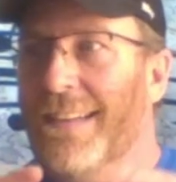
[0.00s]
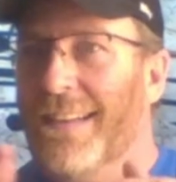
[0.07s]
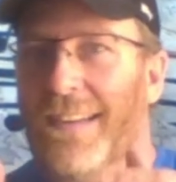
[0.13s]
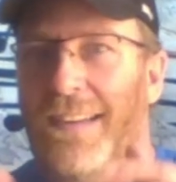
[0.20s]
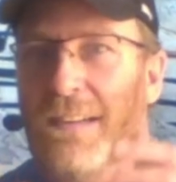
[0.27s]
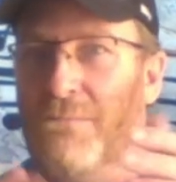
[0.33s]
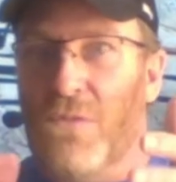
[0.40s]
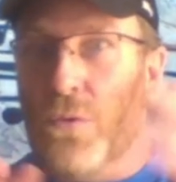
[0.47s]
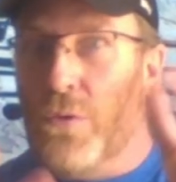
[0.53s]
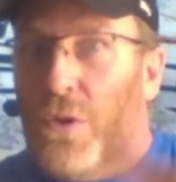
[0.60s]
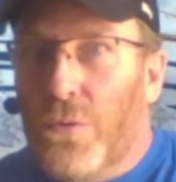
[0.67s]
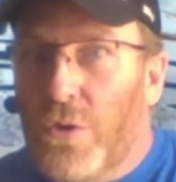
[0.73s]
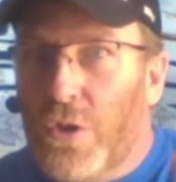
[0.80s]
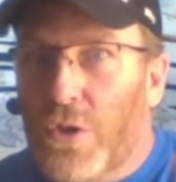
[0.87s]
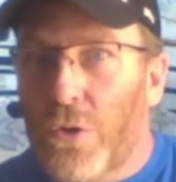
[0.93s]
uh, um, no
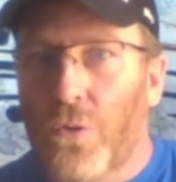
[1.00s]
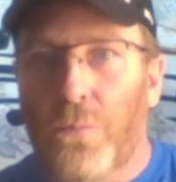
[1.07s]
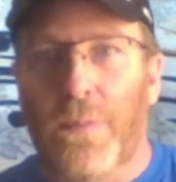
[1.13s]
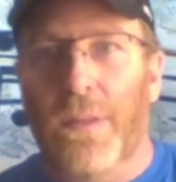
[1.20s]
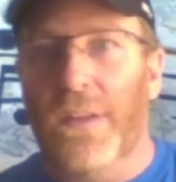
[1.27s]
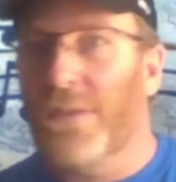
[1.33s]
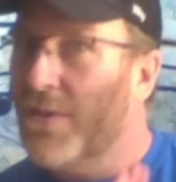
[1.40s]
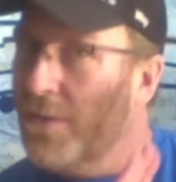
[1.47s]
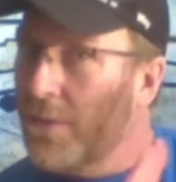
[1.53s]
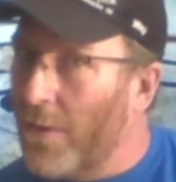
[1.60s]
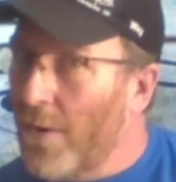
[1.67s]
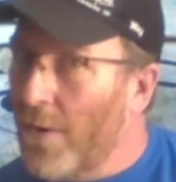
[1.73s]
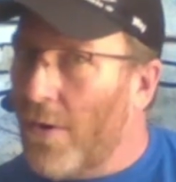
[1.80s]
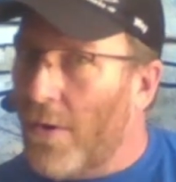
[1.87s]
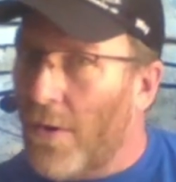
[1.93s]
YouTube. This is
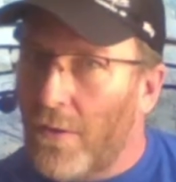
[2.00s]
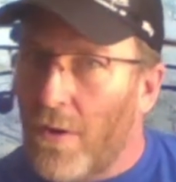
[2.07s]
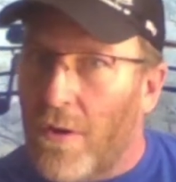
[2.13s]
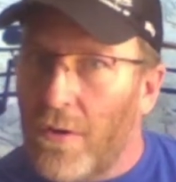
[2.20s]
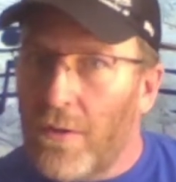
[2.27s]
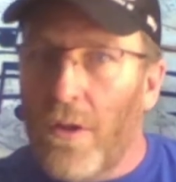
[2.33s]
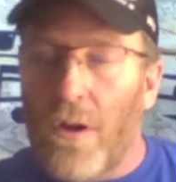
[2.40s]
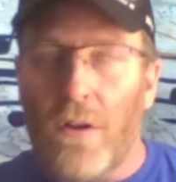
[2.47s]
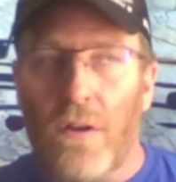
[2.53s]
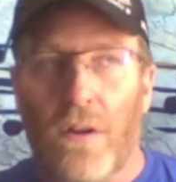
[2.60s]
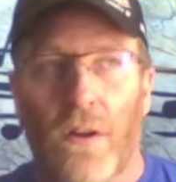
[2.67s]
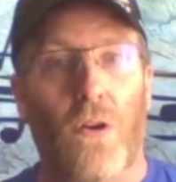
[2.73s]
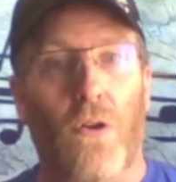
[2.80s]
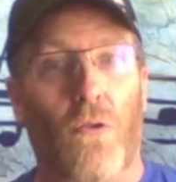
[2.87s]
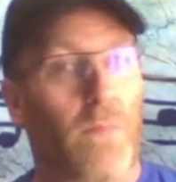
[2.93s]
long, long, long
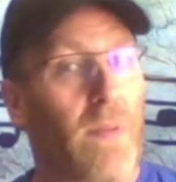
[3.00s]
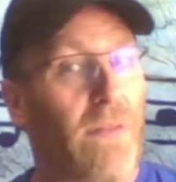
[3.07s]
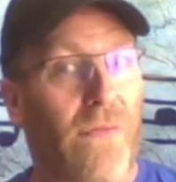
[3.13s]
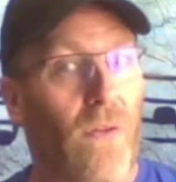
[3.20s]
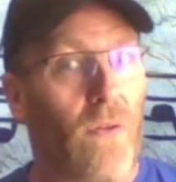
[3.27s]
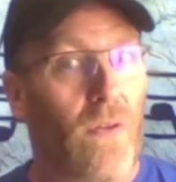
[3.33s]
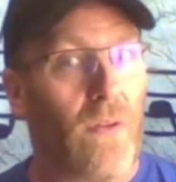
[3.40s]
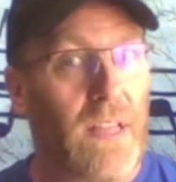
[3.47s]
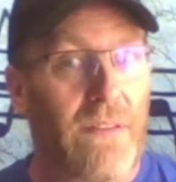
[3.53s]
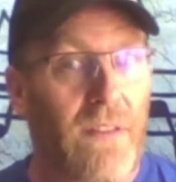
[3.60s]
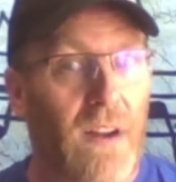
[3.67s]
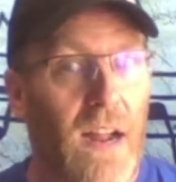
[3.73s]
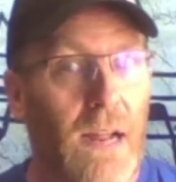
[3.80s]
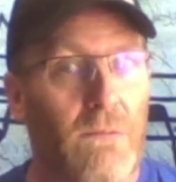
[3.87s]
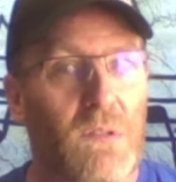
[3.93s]
ago, before even
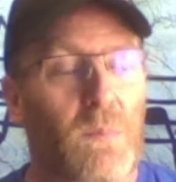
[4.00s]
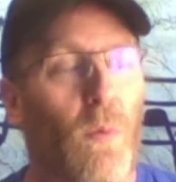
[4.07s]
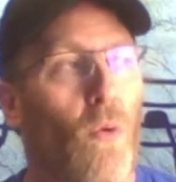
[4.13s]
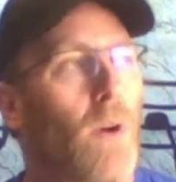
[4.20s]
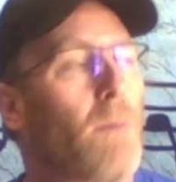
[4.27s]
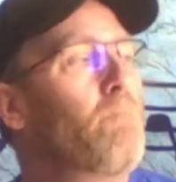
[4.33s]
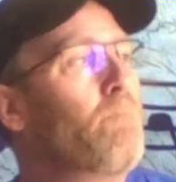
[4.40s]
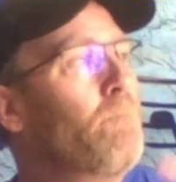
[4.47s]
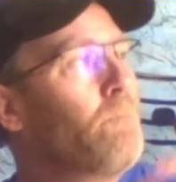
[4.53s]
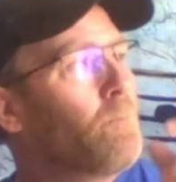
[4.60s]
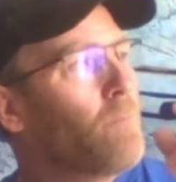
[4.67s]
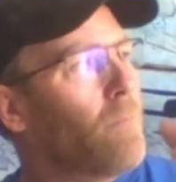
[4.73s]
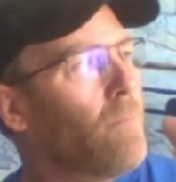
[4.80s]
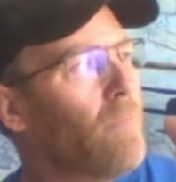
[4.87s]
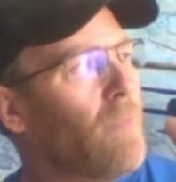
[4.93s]
I was born,
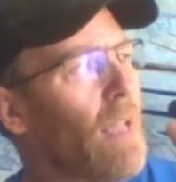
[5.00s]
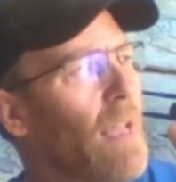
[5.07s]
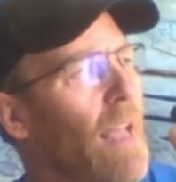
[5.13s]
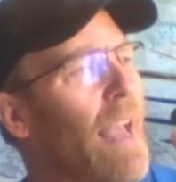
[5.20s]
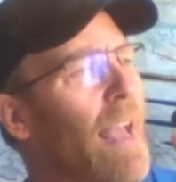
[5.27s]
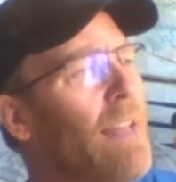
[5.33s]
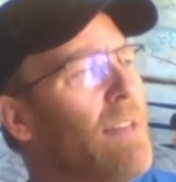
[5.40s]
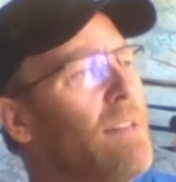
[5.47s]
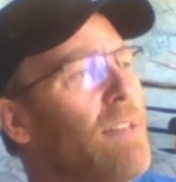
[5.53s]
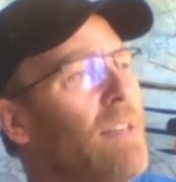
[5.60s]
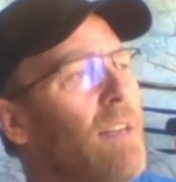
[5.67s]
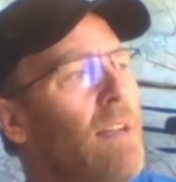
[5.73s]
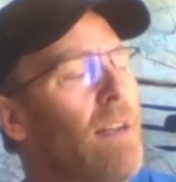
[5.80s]
and.